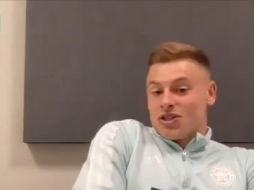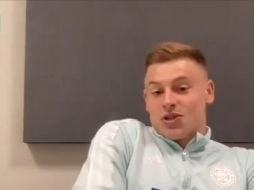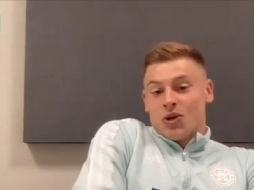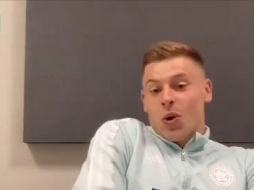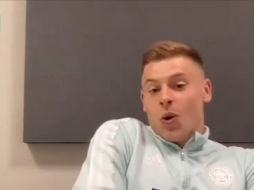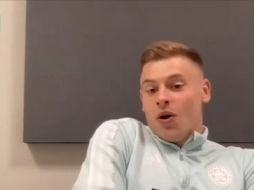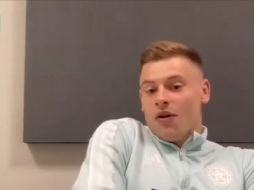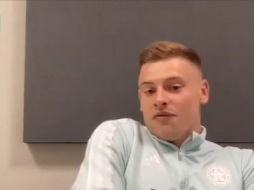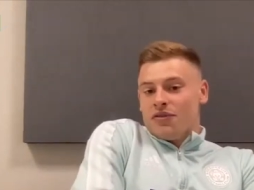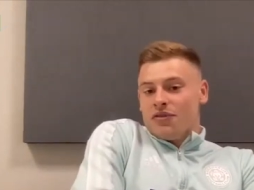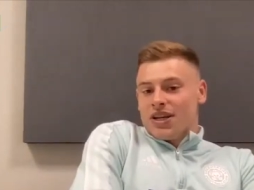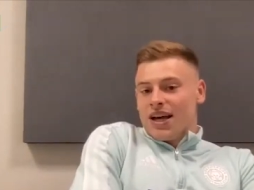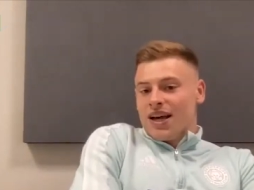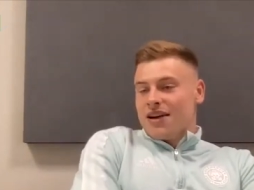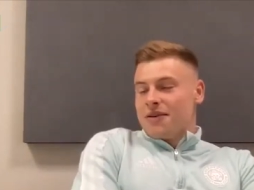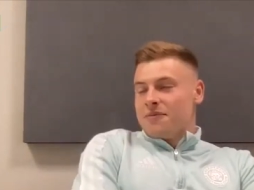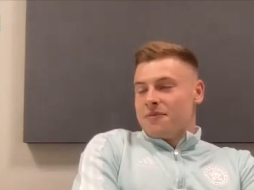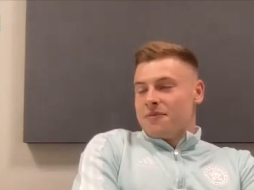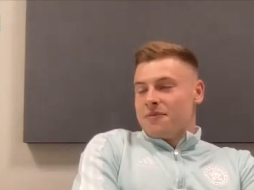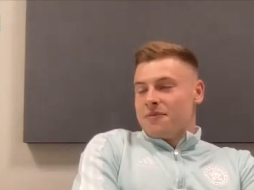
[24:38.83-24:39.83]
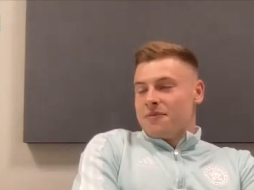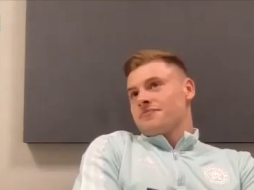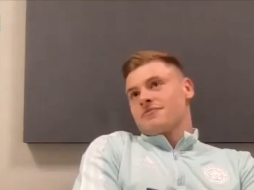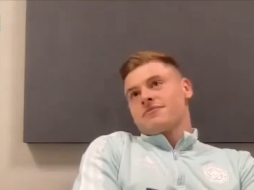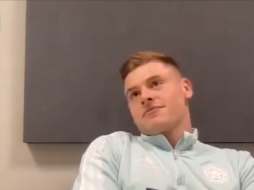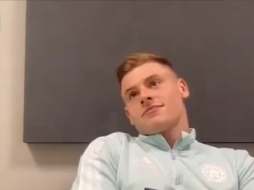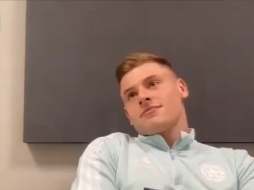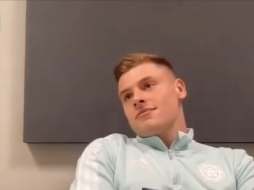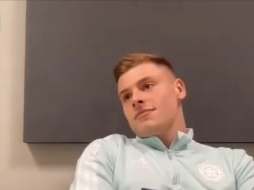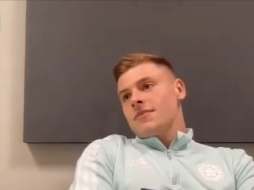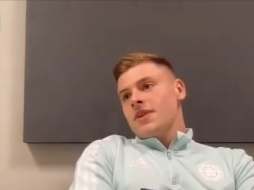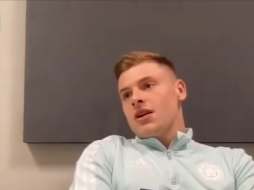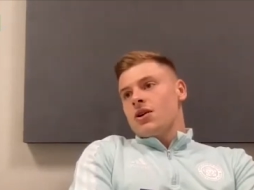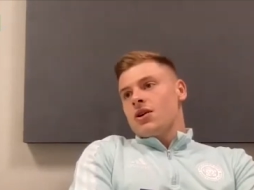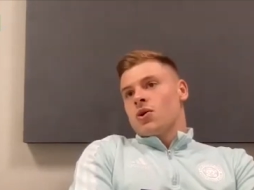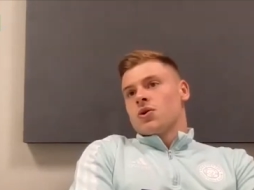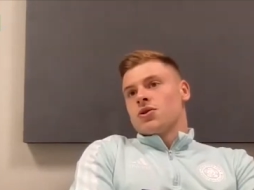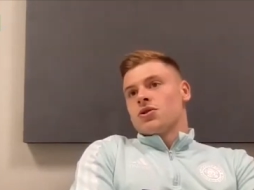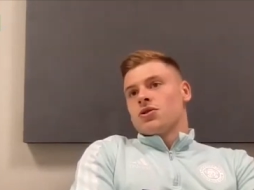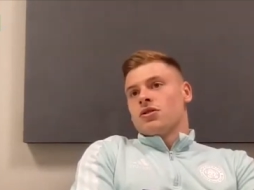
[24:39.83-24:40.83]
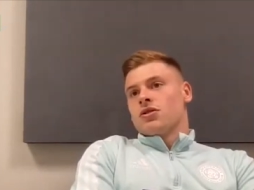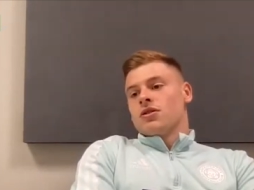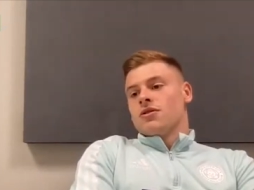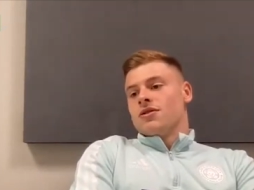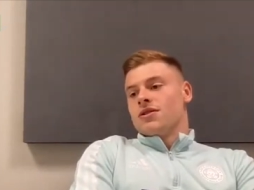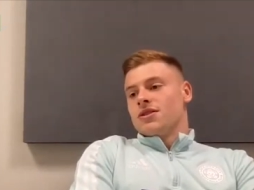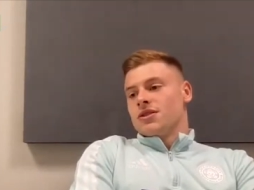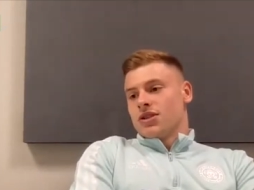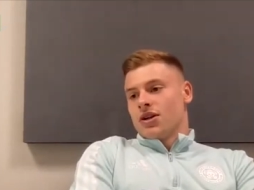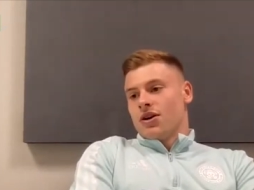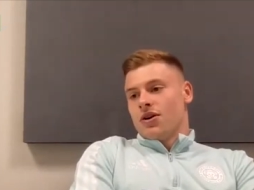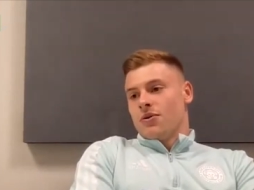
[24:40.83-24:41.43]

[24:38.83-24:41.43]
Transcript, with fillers: you want to score every game. Of course you do.